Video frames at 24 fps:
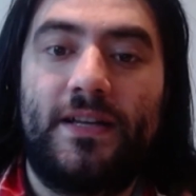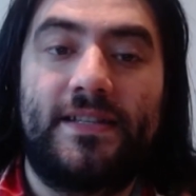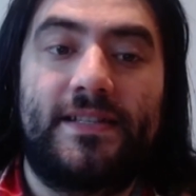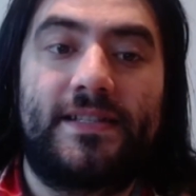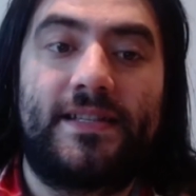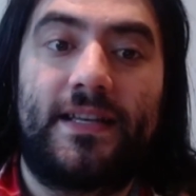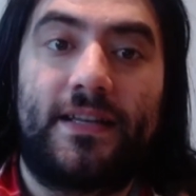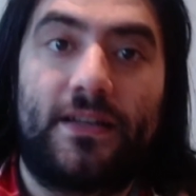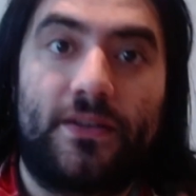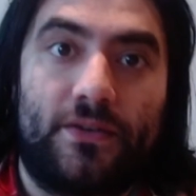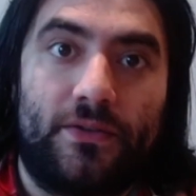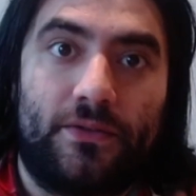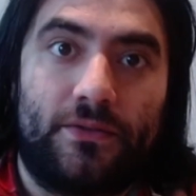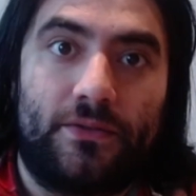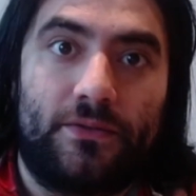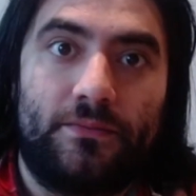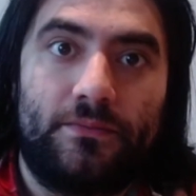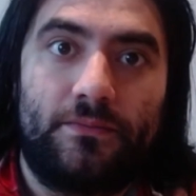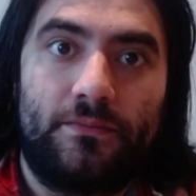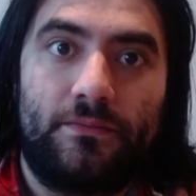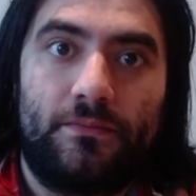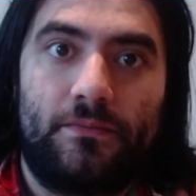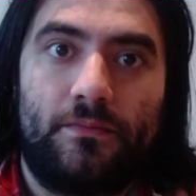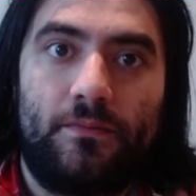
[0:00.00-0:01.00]
and cynical,
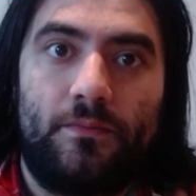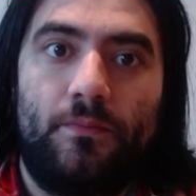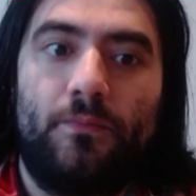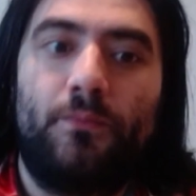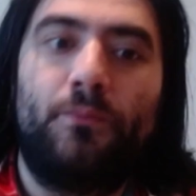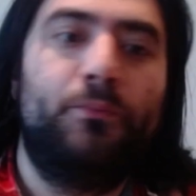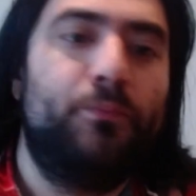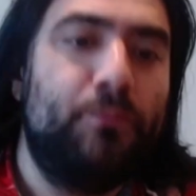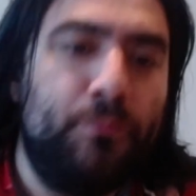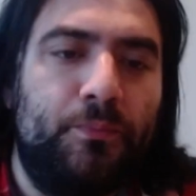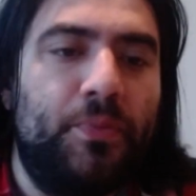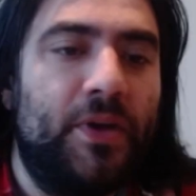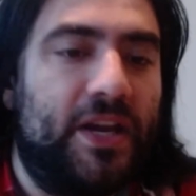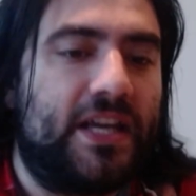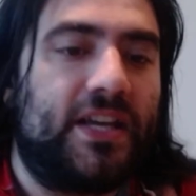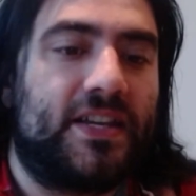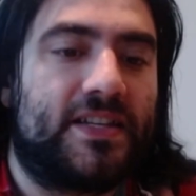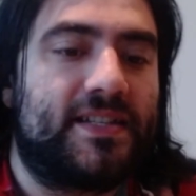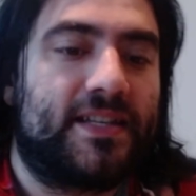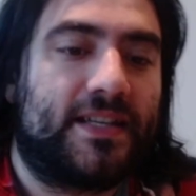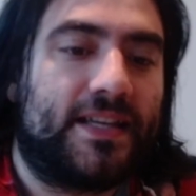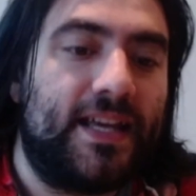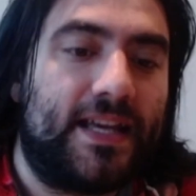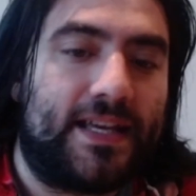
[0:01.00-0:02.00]

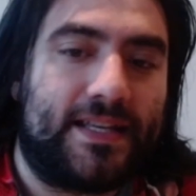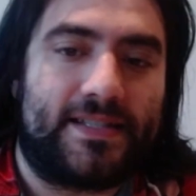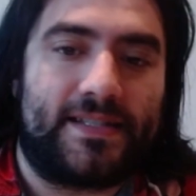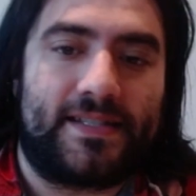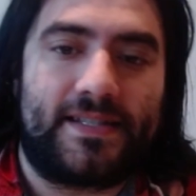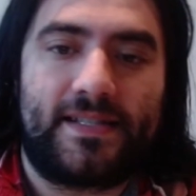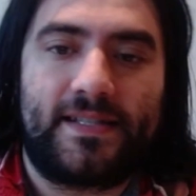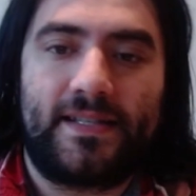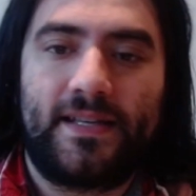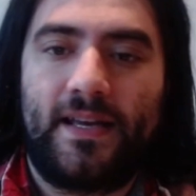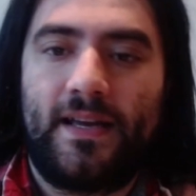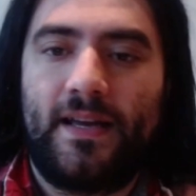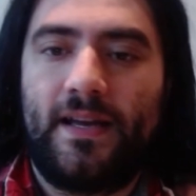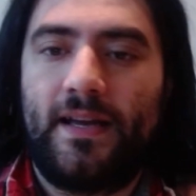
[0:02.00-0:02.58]
because it is.